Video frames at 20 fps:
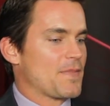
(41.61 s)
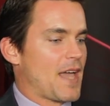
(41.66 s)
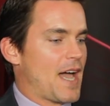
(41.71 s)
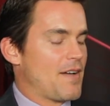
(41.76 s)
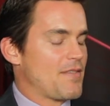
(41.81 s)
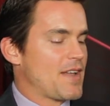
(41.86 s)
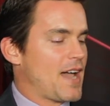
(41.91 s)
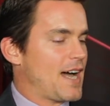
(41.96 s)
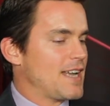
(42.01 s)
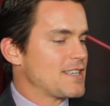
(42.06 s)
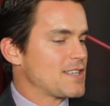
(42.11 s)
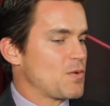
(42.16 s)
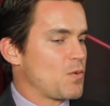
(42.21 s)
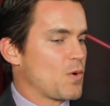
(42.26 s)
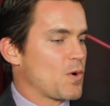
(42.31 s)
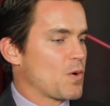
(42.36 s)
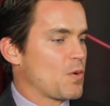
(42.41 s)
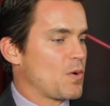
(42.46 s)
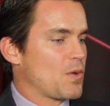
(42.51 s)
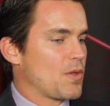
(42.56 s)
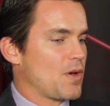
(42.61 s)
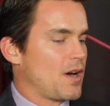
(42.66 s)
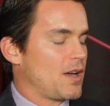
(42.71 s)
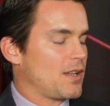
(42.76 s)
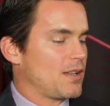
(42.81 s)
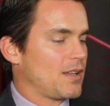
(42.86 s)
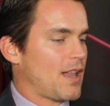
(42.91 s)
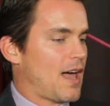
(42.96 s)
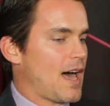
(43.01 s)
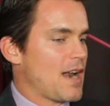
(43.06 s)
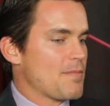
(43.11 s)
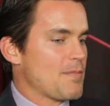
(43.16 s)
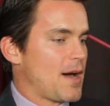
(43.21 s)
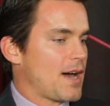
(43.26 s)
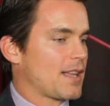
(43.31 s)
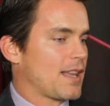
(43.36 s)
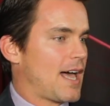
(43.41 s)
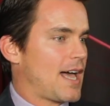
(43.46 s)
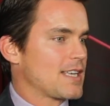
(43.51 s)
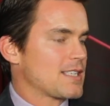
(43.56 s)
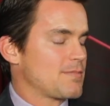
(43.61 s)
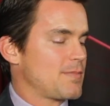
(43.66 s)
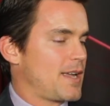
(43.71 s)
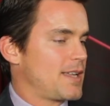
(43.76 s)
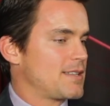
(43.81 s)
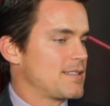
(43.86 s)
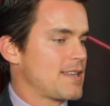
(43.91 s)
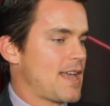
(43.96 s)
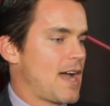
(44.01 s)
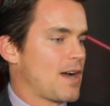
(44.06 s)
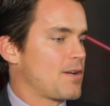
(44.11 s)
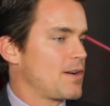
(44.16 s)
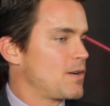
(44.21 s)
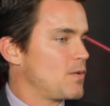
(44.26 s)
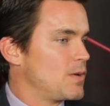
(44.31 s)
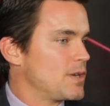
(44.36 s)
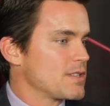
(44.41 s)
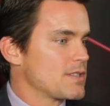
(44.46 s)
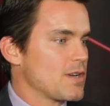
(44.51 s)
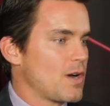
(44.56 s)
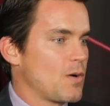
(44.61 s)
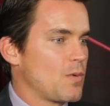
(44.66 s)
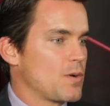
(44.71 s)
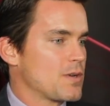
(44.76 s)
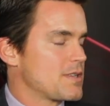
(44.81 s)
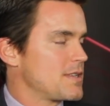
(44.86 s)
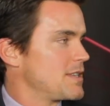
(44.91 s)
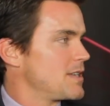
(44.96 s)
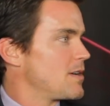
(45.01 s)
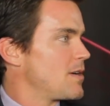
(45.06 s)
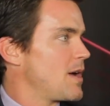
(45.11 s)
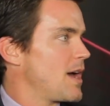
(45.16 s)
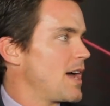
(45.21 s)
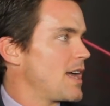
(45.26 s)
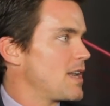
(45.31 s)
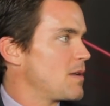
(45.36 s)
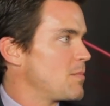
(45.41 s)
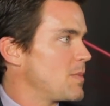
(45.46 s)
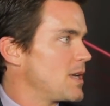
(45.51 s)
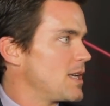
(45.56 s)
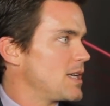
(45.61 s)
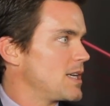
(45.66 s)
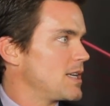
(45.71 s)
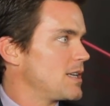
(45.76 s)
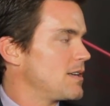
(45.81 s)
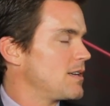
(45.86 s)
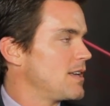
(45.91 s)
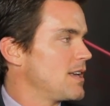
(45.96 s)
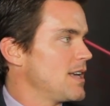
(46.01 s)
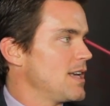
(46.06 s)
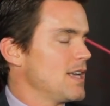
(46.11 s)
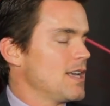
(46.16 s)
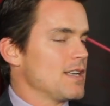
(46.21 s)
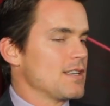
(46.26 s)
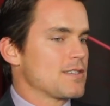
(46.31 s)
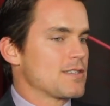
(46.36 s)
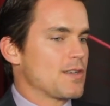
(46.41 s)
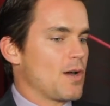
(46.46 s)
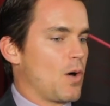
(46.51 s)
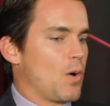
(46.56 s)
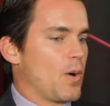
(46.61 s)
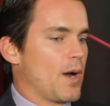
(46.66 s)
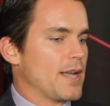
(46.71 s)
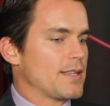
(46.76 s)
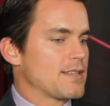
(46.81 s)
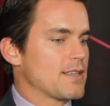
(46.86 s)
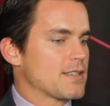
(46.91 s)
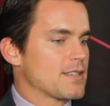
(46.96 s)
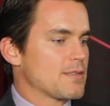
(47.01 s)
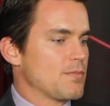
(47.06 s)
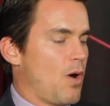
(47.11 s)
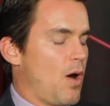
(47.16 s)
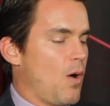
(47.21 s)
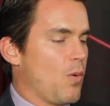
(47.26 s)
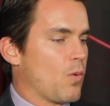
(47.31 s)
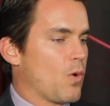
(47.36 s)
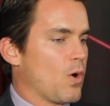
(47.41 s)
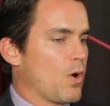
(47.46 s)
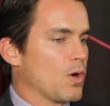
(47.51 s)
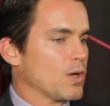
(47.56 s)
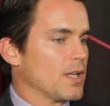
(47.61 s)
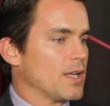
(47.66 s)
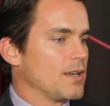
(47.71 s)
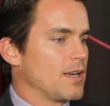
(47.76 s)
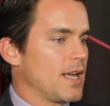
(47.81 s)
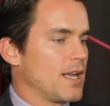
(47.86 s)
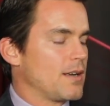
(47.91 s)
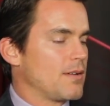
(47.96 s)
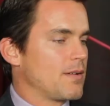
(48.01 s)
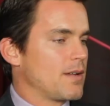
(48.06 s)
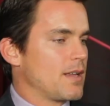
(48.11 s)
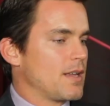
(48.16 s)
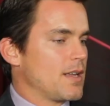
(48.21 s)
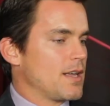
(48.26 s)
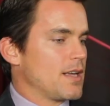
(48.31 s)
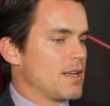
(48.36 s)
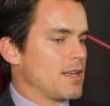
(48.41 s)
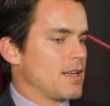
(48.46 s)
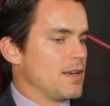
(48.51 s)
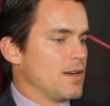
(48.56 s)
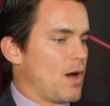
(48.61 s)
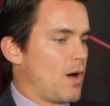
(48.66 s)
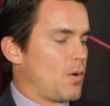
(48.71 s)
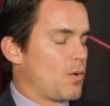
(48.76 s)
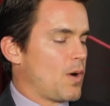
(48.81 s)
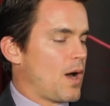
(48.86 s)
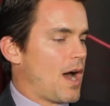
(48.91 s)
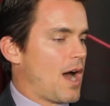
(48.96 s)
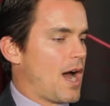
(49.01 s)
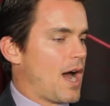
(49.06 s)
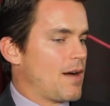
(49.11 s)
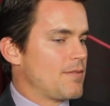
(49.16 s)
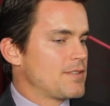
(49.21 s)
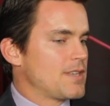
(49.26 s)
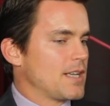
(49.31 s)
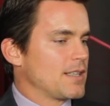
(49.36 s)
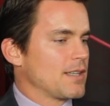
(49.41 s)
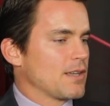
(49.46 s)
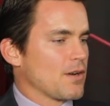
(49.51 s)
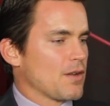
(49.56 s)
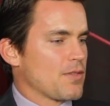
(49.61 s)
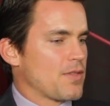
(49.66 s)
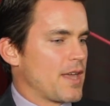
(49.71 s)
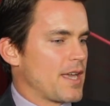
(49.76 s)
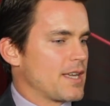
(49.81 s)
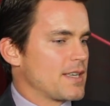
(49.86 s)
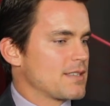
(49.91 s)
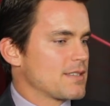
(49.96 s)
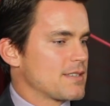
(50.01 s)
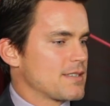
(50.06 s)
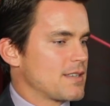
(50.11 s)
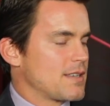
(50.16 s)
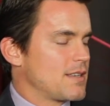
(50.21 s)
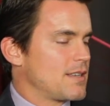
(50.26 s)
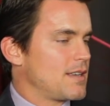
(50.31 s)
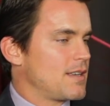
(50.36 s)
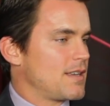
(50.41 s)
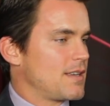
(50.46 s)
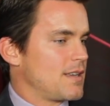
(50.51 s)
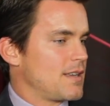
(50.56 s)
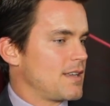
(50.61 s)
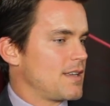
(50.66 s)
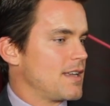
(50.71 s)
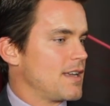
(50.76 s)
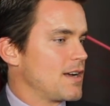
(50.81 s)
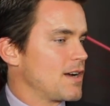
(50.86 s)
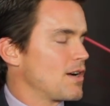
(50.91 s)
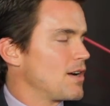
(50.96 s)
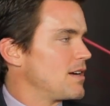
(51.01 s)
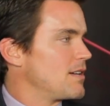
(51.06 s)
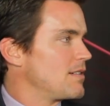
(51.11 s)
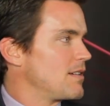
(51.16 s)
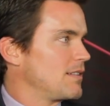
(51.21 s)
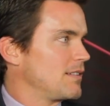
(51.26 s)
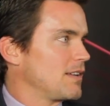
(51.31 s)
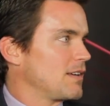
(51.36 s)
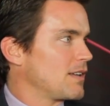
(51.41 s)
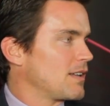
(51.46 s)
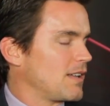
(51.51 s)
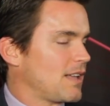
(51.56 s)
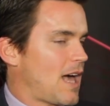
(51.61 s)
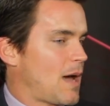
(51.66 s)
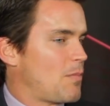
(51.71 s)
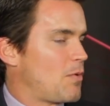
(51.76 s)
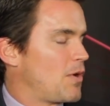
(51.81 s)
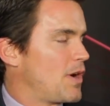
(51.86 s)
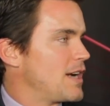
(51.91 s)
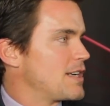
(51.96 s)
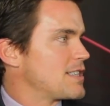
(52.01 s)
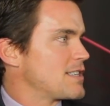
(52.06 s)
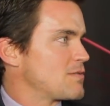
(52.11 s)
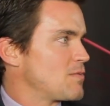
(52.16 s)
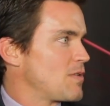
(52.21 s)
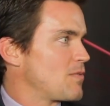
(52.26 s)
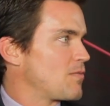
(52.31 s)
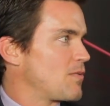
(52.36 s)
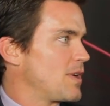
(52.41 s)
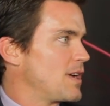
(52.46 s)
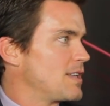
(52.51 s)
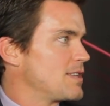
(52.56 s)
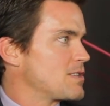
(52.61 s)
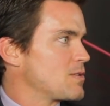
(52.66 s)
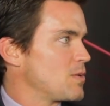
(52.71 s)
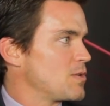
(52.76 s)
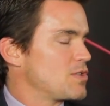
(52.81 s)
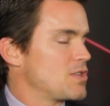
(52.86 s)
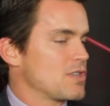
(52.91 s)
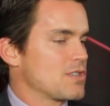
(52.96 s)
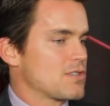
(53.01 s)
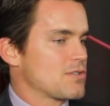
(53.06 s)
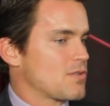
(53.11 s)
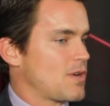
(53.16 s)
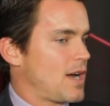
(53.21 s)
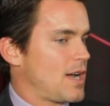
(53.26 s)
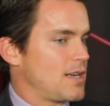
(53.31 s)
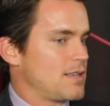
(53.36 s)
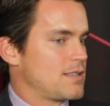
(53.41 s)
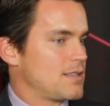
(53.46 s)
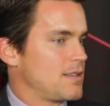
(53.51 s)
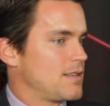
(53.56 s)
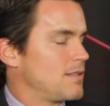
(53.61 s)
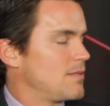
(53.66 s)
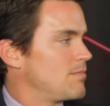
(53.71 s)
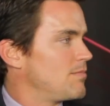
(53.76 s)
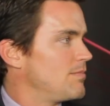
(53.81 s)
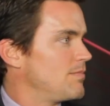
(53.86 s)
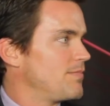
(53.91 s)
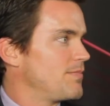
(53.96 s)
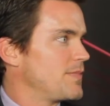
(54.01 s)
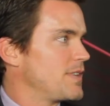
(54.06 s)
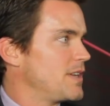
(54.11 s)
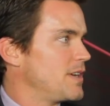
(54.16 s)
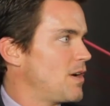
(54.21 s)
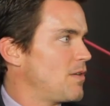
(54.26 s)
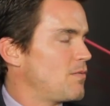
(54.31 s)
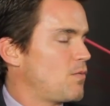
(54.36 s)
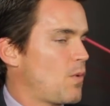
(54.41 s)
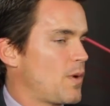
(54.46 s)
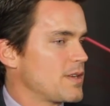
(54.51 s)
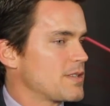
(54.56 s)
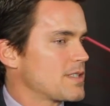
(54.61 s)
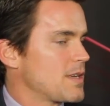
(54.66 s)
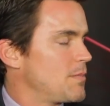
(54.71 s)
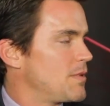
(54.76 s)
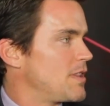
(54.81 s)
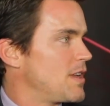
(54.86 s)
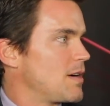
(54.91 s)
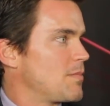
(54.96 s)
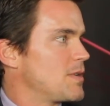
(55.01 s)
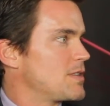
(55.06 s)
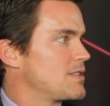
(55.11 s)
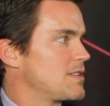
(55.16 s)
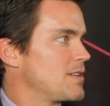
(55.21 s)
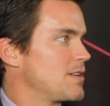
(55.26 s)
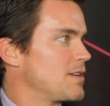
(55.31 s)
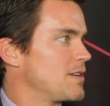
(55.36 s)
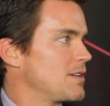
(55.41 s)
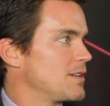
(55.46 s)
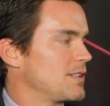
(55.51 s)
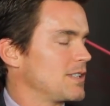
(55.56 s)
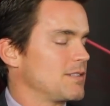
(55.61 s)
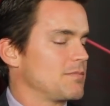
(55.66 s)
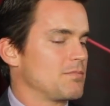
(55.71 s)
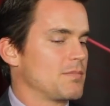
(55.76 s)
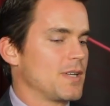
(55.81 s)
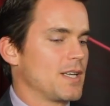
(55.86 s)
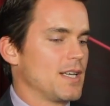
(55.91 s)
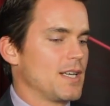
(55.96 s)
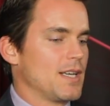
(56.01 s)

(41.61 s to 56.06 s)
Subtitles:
I've gotten to work with a lot of my classmates. Zachary Quinto was a year ahead of me, and so it's a small world, and you know, I've done little things here and little collaborations with friends who are just trying to, you know, voice some of their material, and